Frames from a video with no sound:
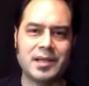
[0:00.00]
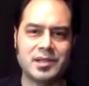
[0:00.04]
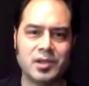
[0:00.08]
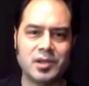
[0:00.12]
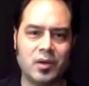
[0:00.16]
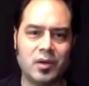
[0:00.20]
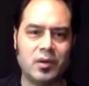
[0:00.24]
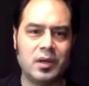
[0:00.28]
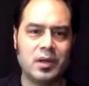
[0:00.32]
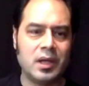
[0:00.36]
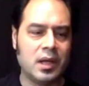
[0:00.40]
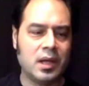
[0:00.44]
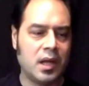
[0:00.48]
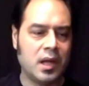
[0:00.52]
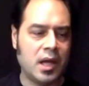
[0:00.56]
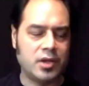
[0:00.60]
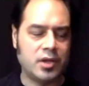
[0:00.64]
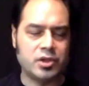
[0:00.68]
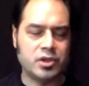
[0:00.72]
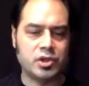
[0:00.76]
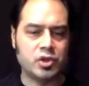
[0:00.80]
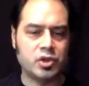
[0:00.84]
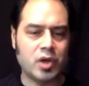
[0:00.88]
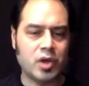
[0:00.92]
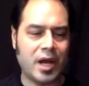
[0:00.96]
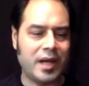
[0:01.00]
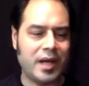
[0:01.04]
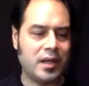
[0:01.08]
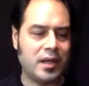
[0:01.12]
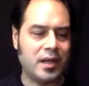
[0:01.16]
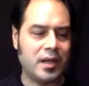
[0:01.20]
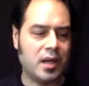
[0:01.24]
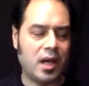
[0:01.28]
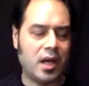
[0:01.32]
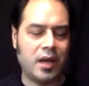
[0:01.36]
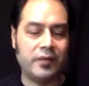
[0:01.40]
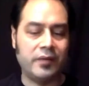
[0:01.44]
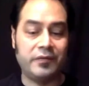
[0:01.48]
So just try and
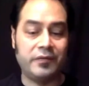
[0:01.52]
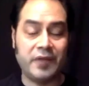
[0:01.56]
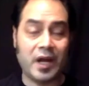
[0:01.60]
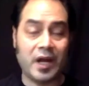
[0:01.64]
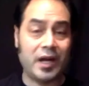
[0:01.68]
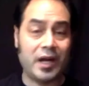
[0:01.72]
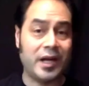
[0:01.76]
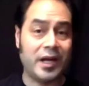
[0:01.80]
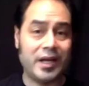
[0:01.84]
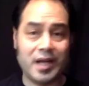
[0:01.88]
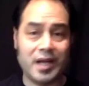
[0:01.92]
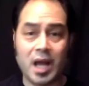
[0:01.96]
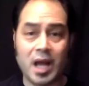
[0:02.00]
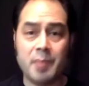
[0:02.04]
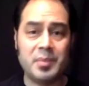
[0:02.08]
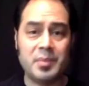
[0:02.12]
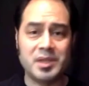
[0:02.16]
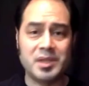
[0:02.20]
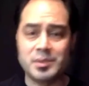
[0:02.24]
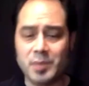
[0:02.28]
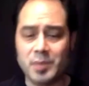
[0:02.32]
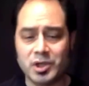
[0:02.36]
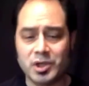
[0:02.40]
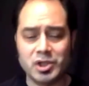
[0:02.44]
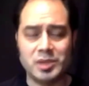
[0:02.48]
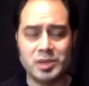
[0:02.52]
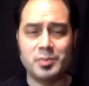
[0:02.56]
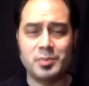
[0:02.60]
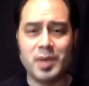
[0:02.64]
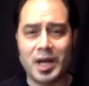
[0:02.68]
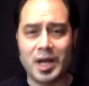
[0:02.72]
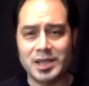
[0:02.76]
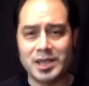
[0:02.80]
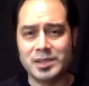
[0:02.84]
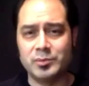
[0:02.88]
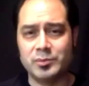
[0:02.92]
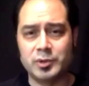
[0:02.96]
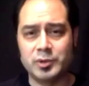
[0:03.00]
vary it up as much as
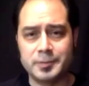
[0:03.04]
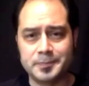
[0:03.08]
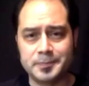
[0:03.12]
possible